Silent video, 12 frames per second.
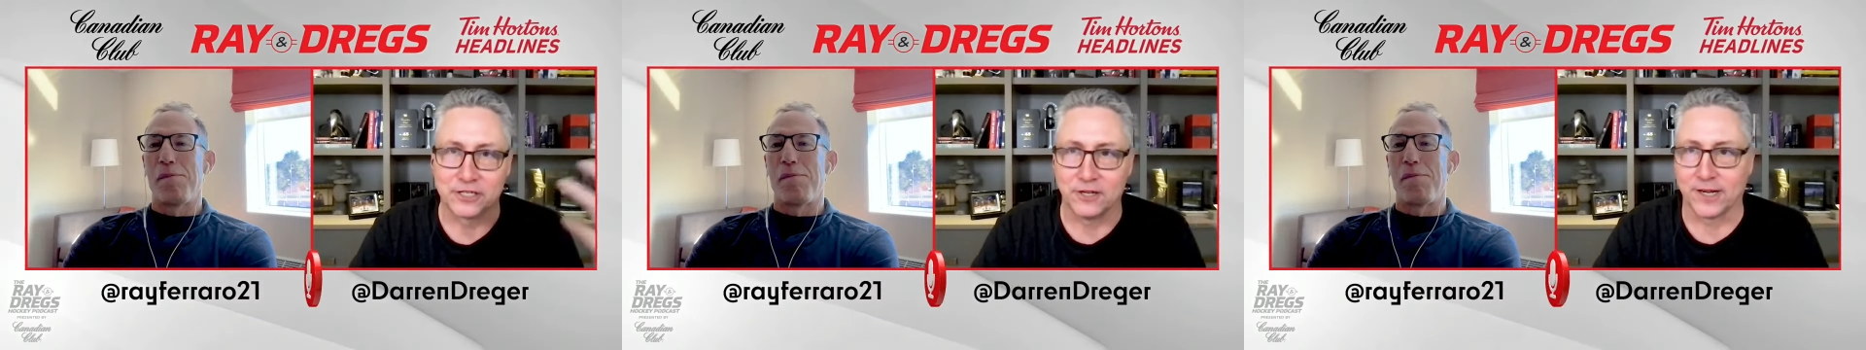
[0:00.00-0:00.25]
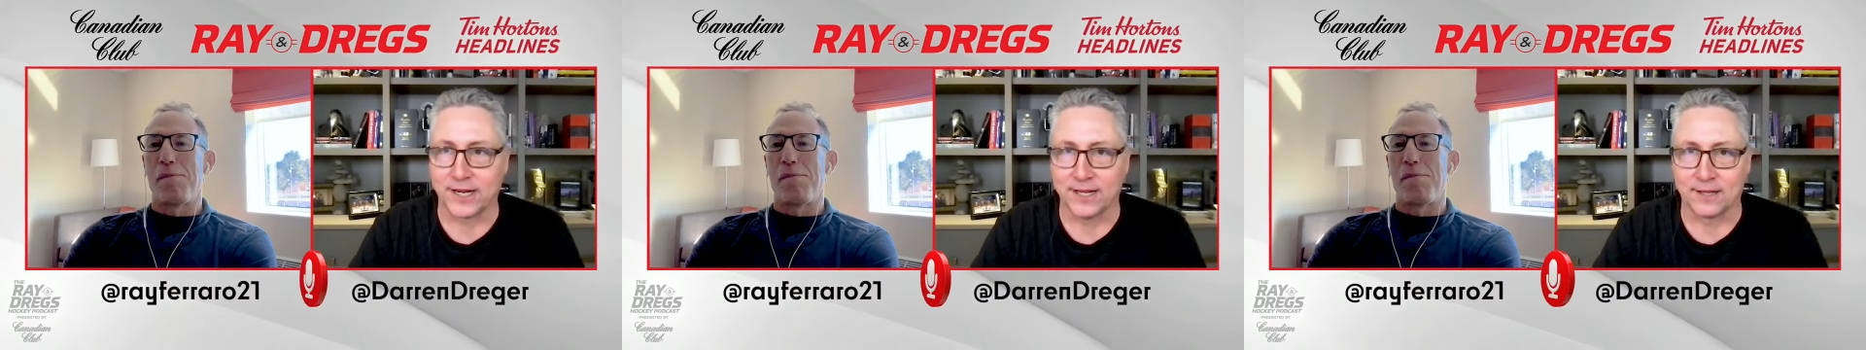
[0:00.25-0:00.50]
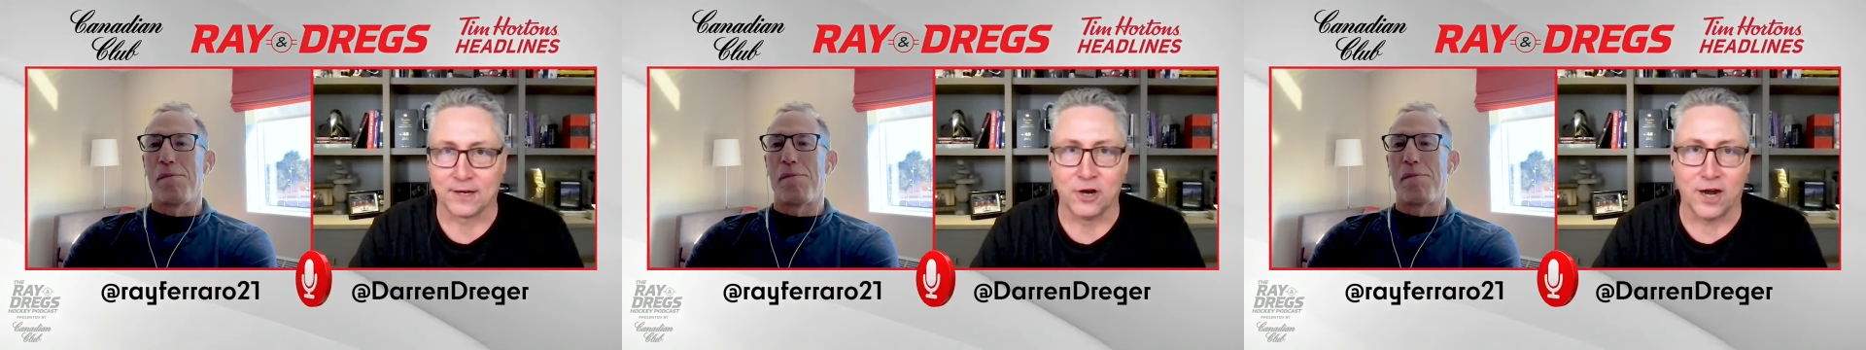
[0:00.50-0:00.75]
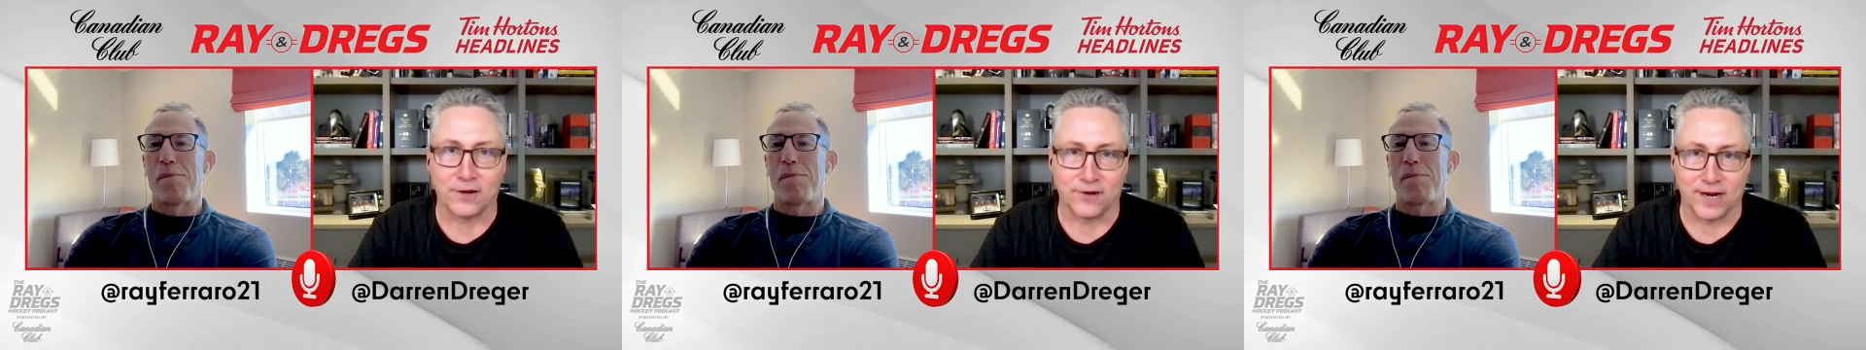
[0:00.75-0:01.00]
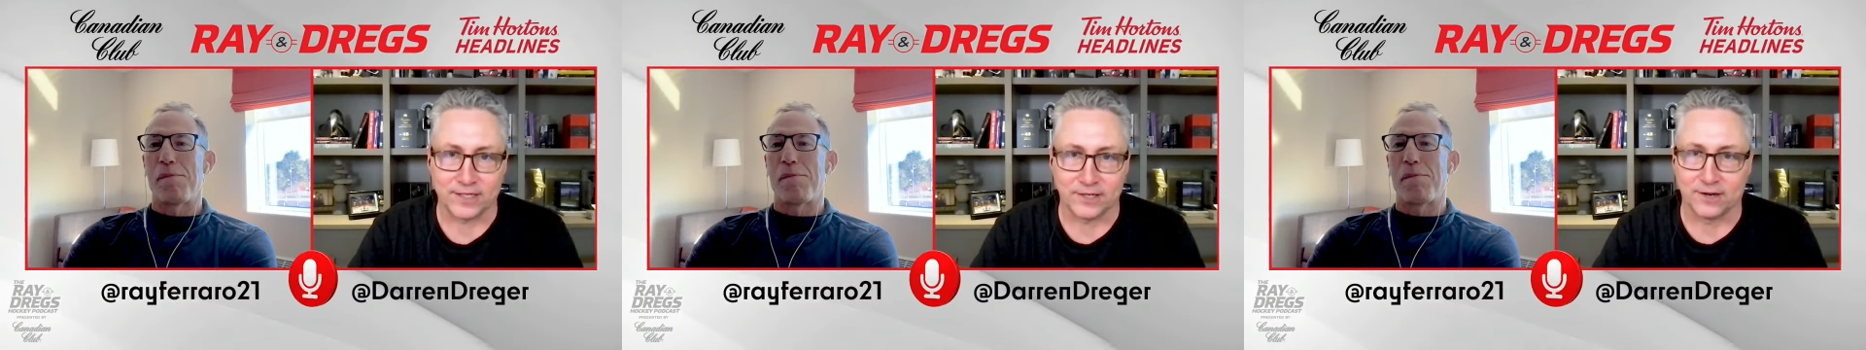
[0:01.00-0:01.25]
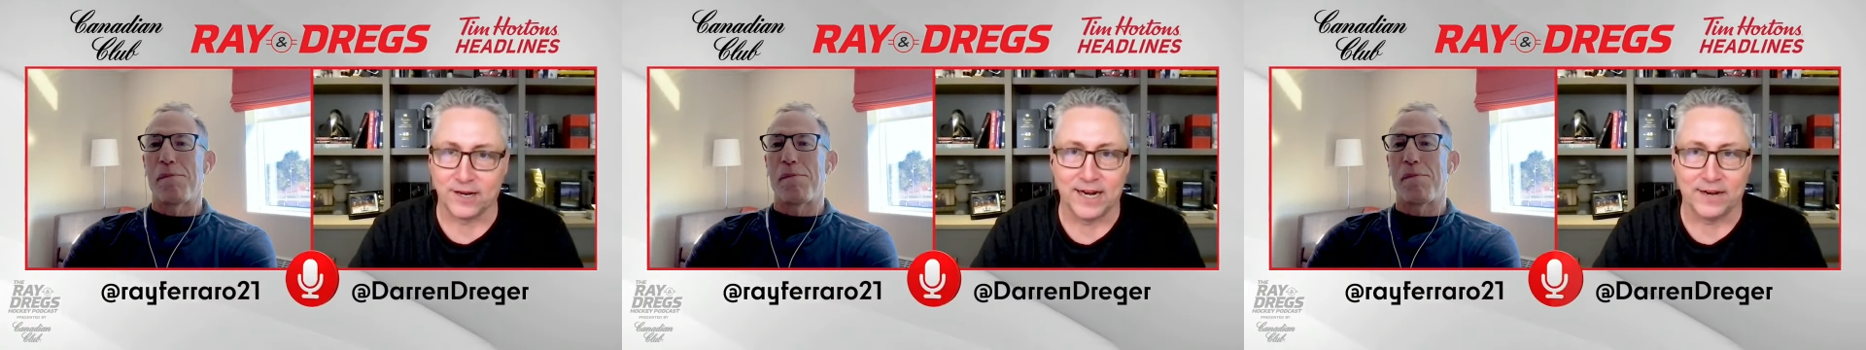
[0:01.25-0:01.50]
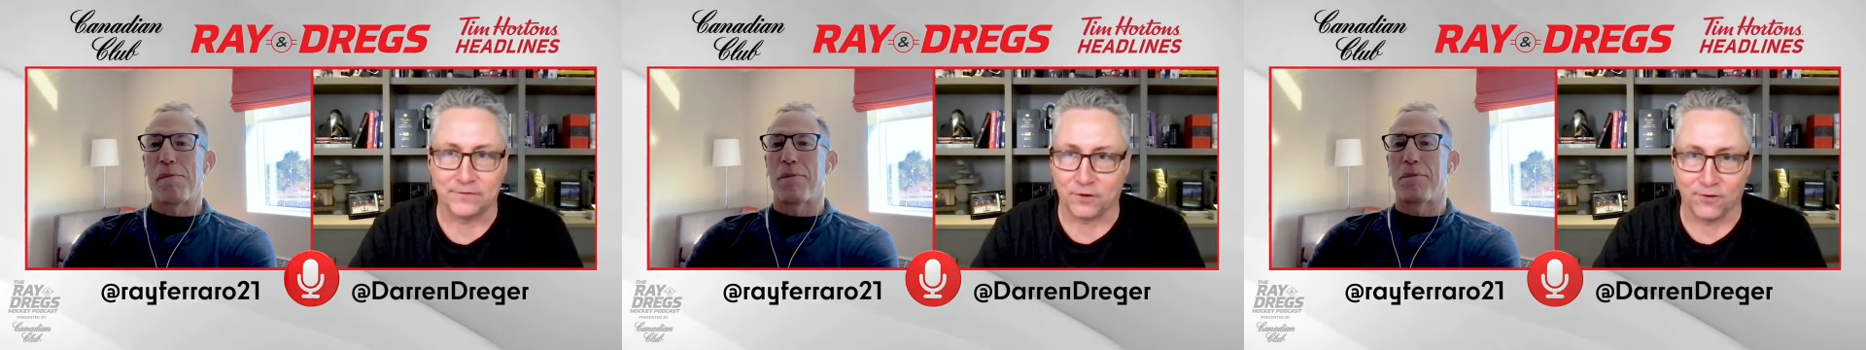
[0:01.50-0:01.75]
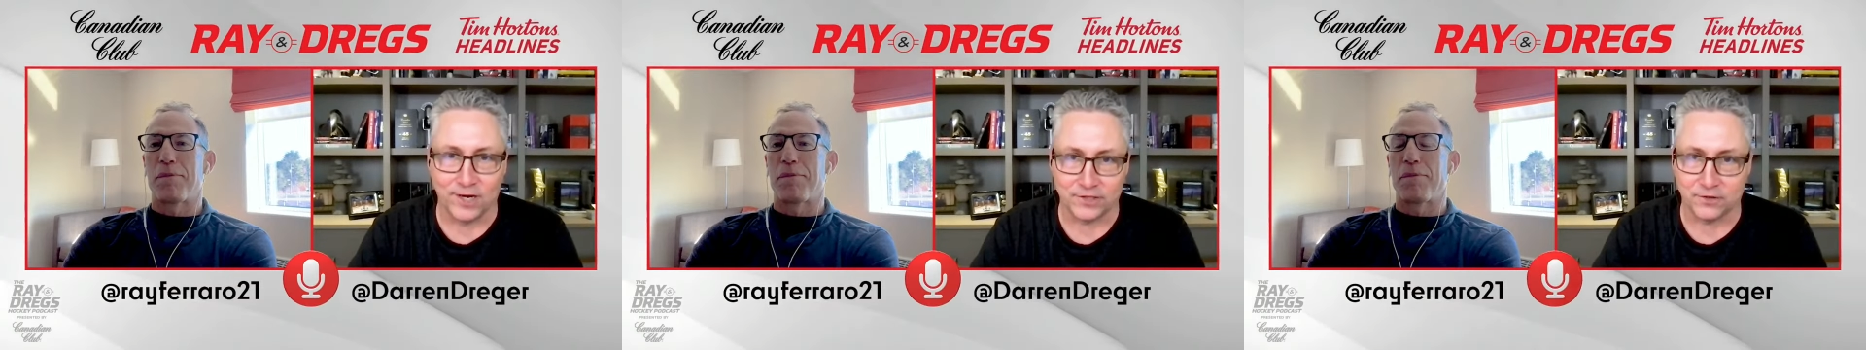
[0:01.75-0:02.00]
Speaker 1: look at the contracts they're going to have to
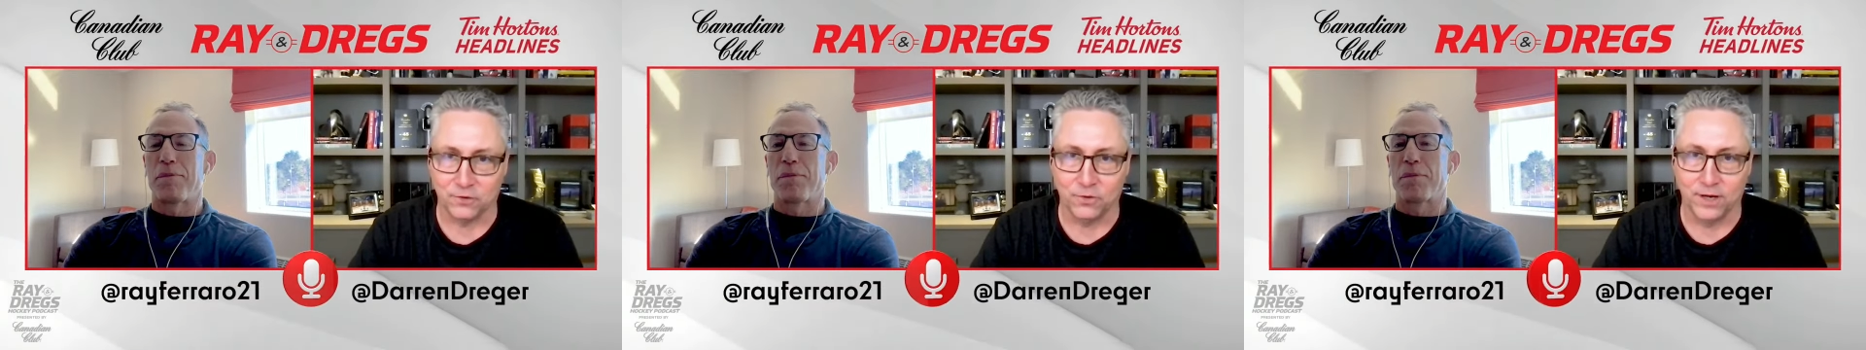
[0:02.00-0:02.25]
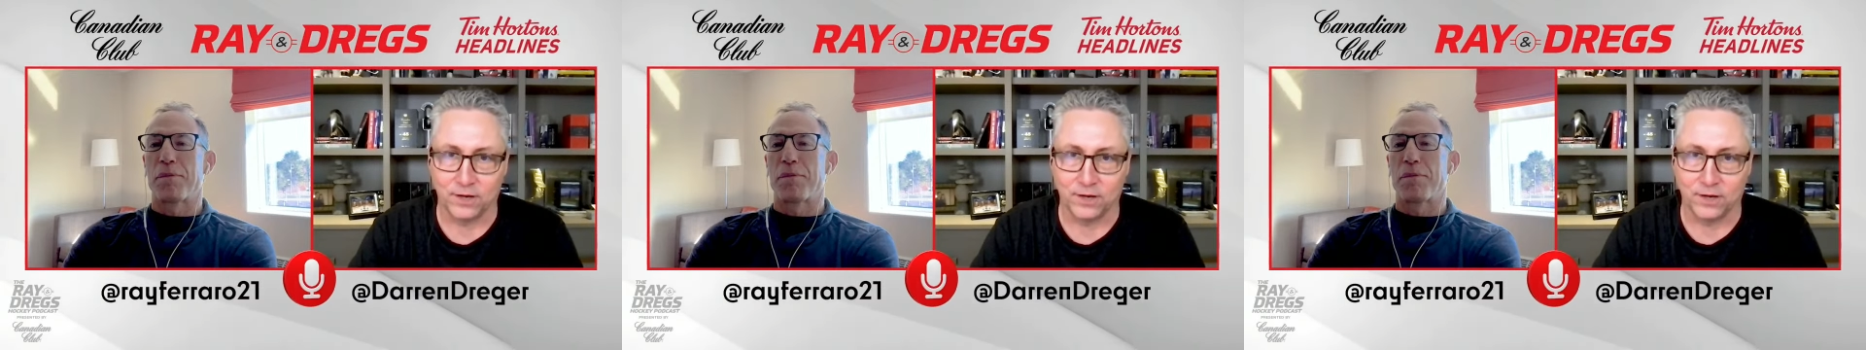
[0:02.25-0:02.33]
wrestle with